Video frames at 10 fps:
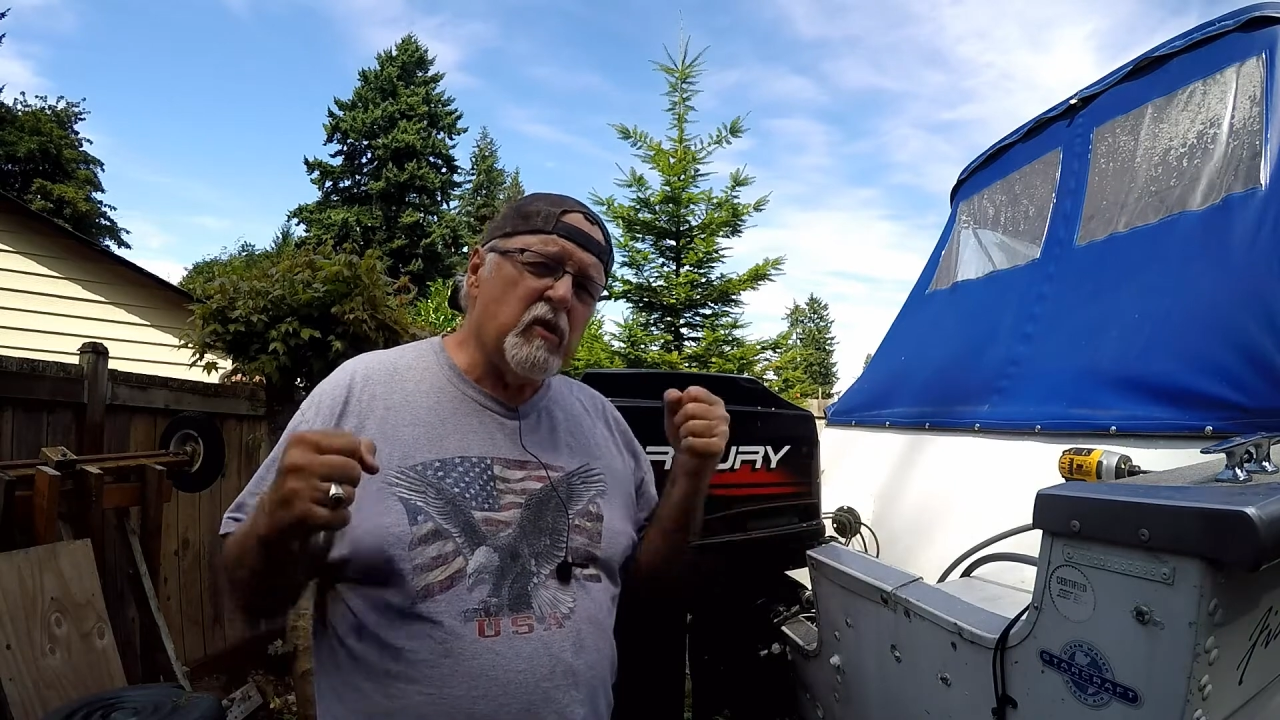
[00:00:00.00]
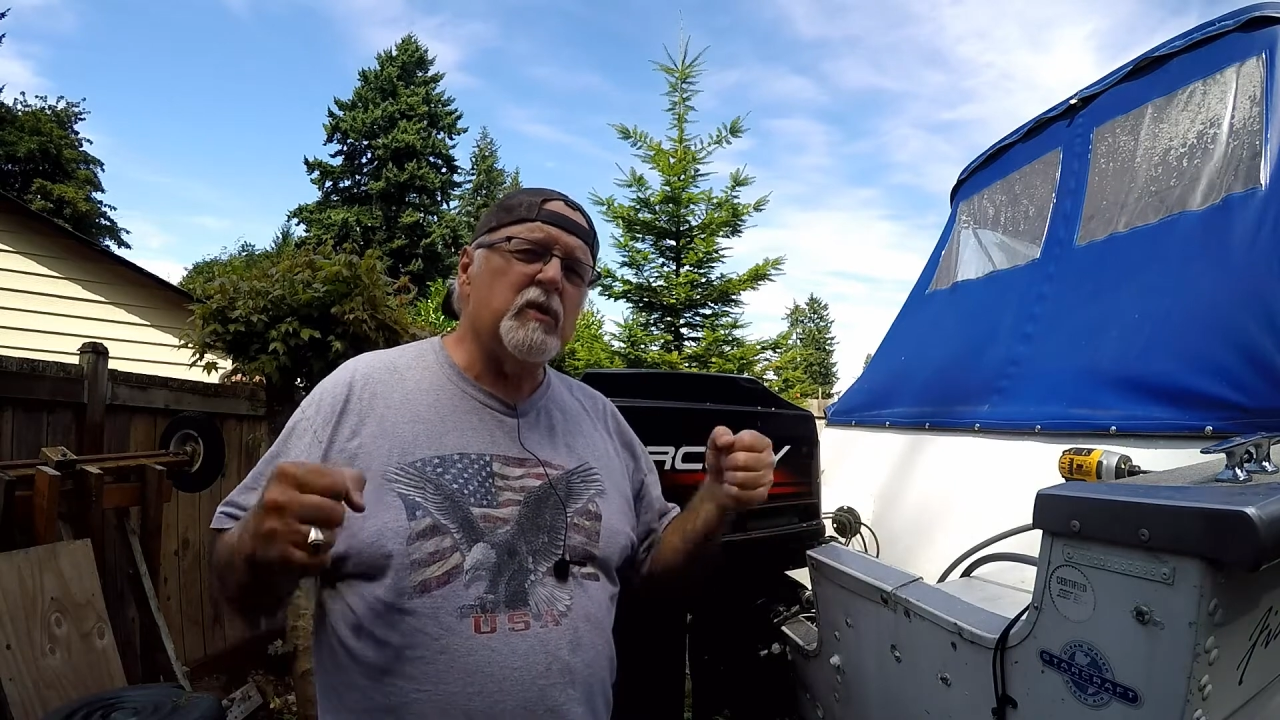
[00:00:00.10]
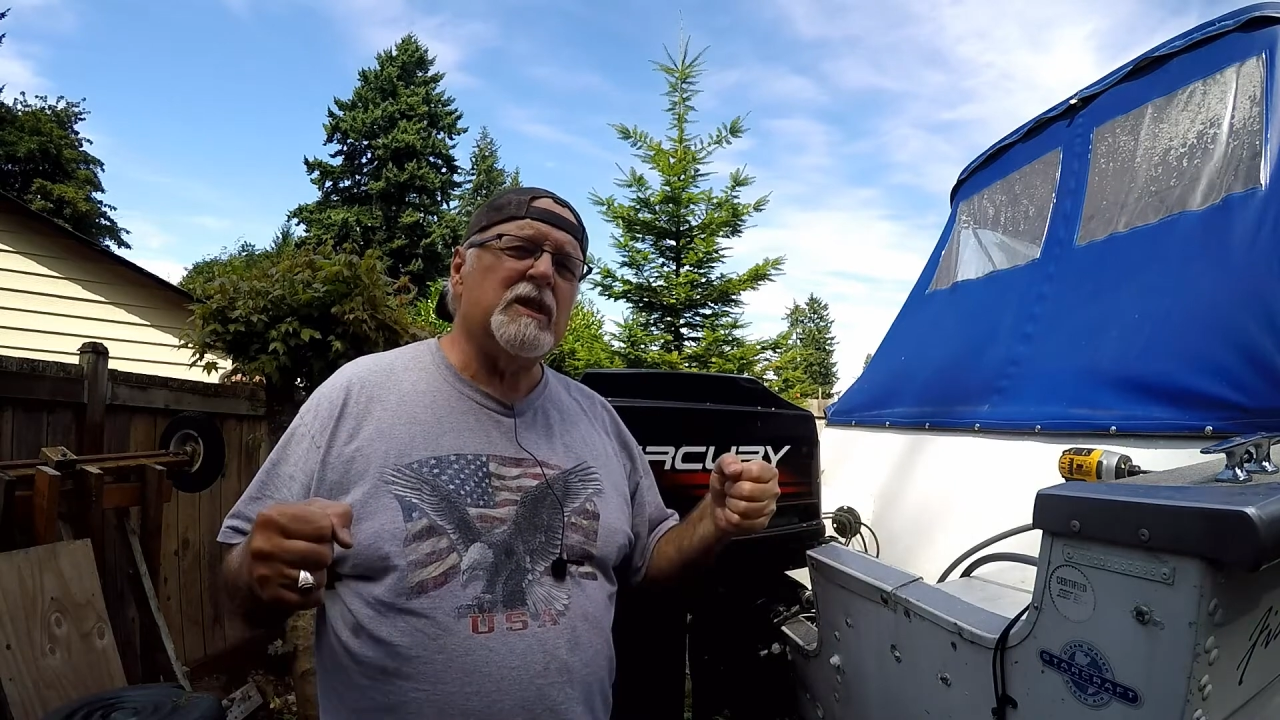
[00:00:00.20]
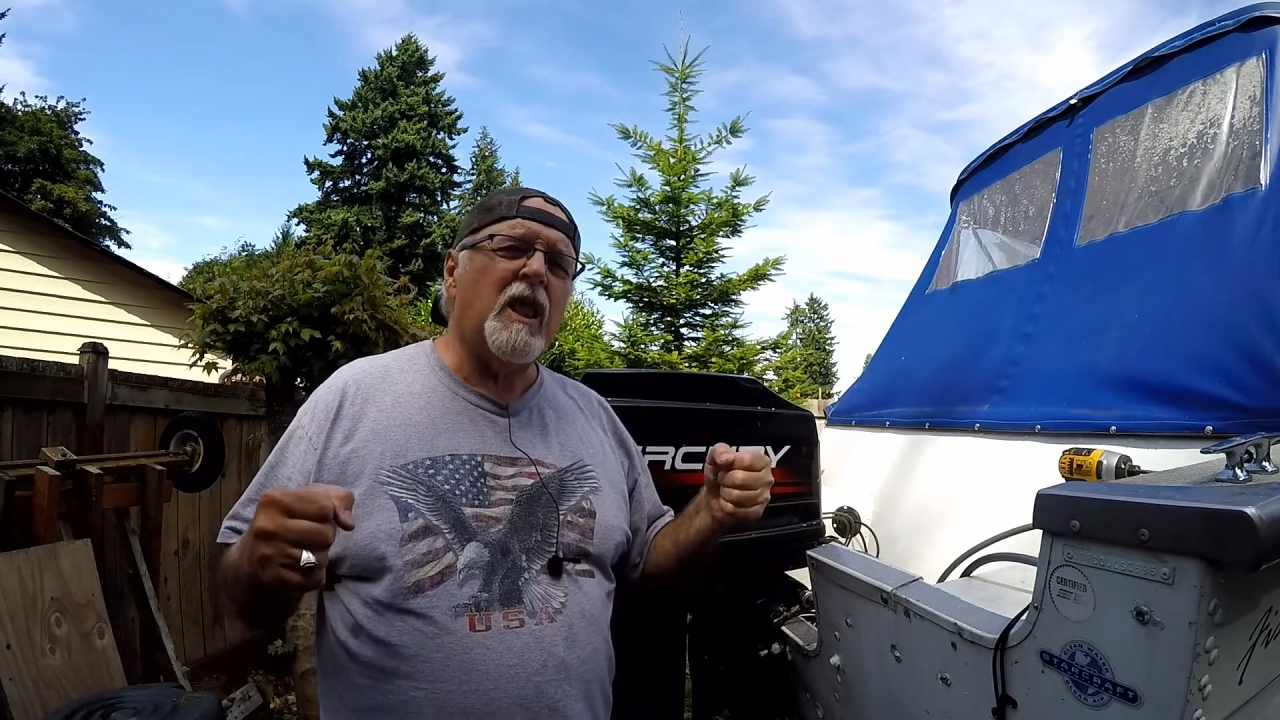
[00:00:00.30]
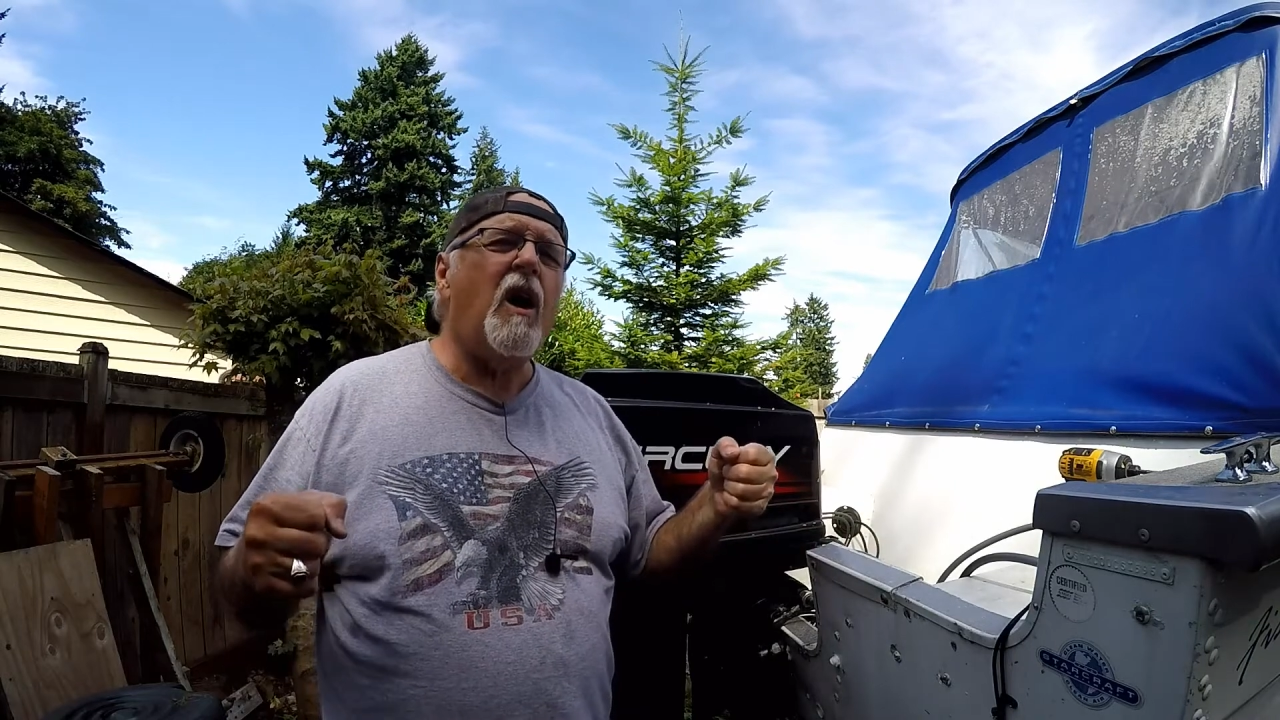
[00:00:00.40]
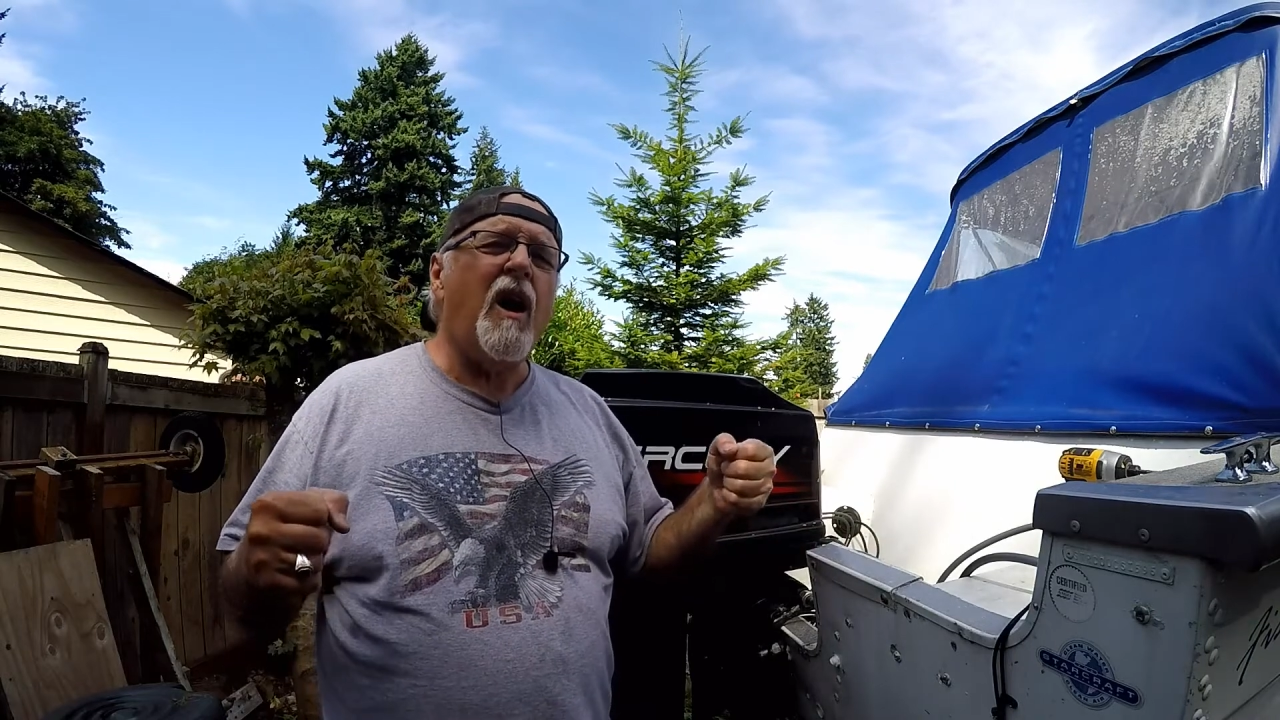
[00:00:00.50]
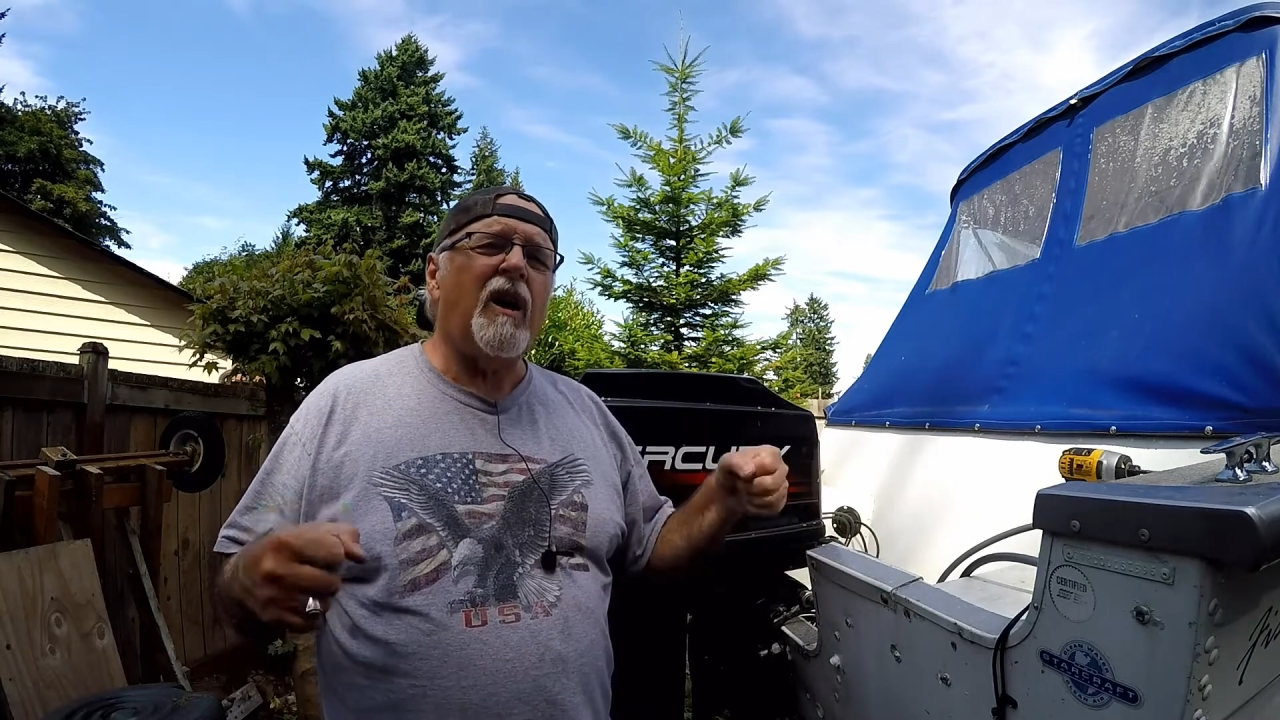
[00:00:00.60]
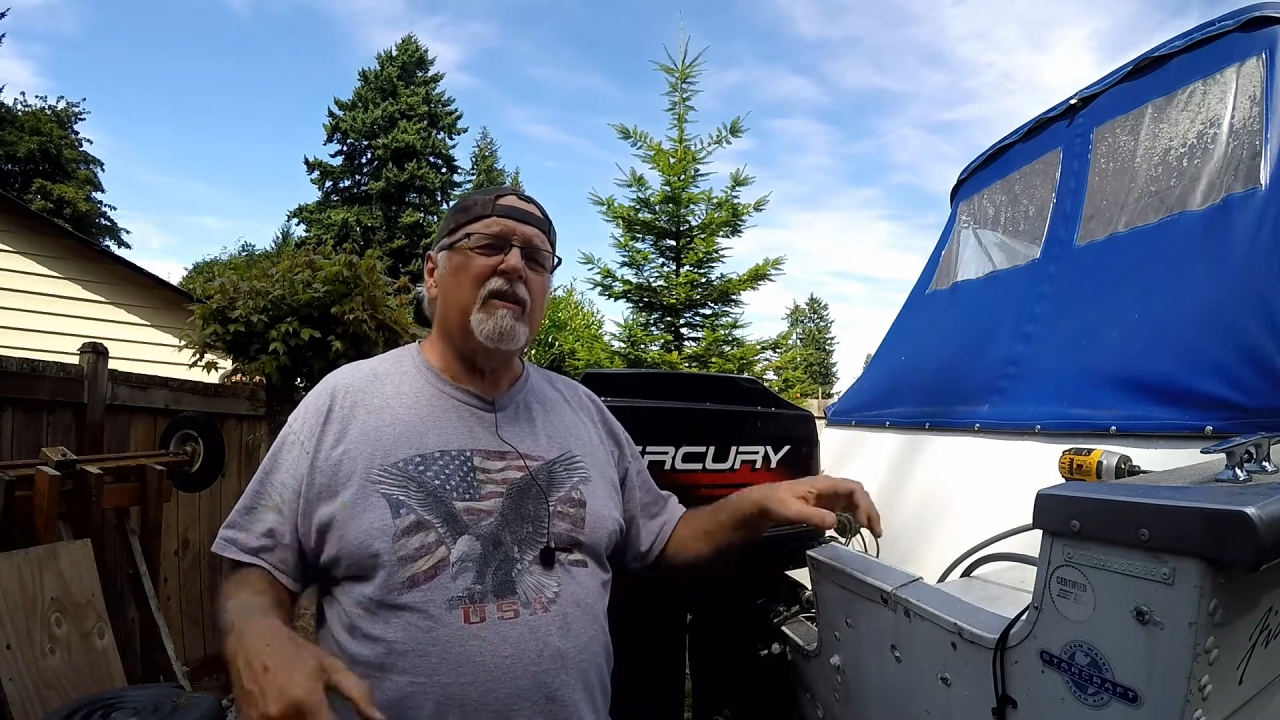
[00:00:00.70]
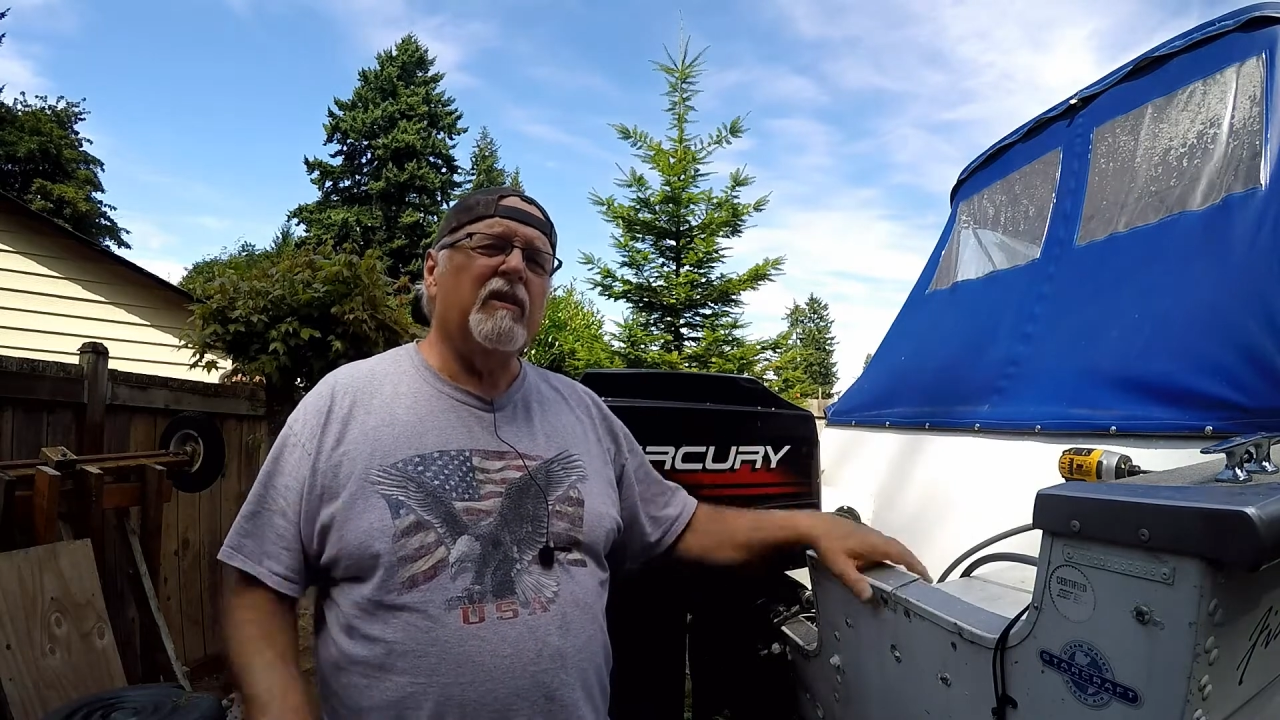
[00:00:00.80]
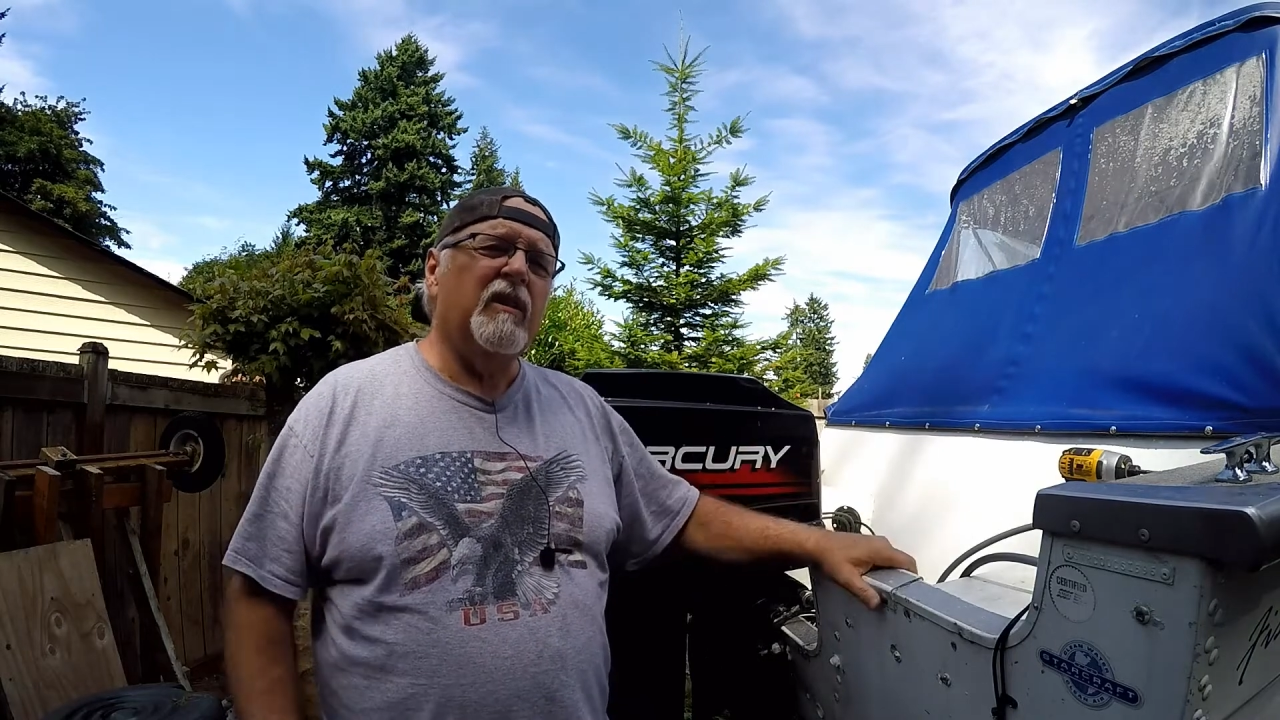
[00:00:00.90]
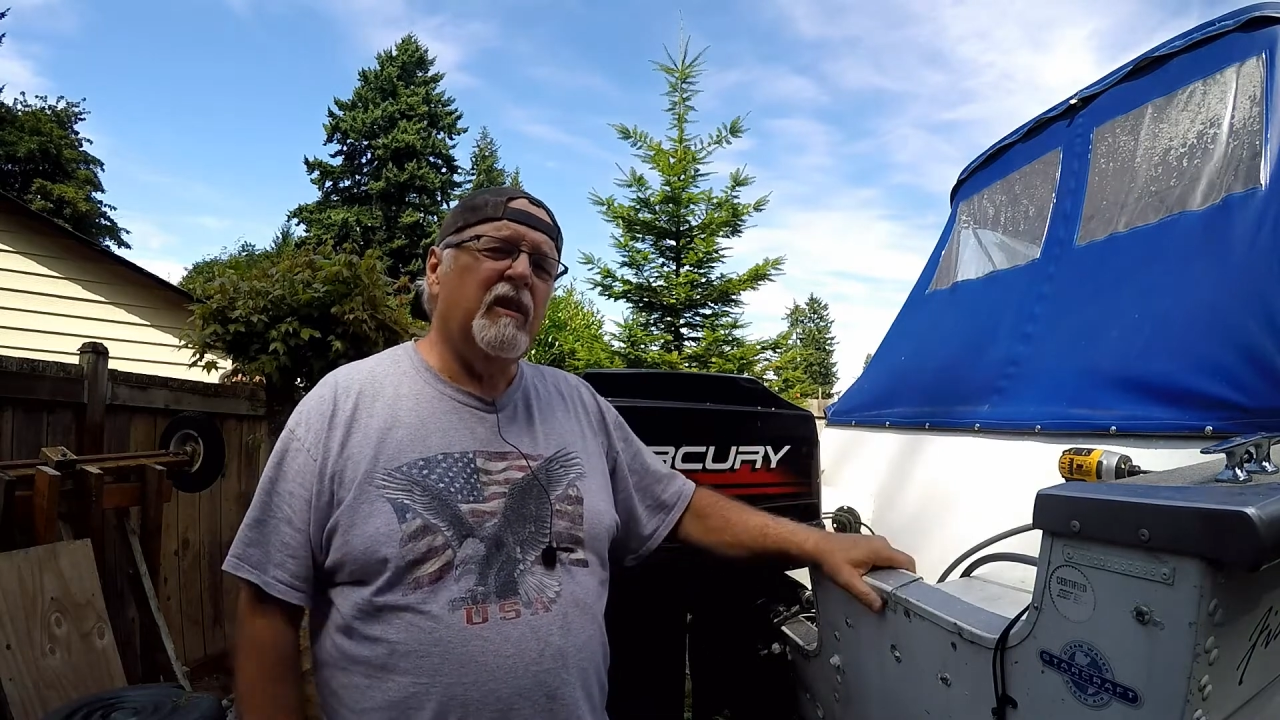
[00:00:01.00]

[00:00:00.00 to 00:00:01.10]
was locked.